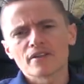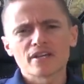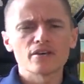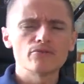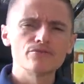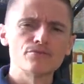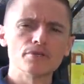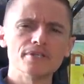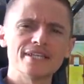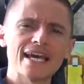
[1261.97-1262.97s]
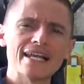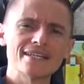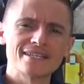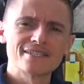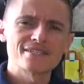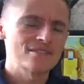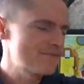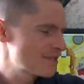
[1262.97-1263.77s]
I think it would ruin the elegance of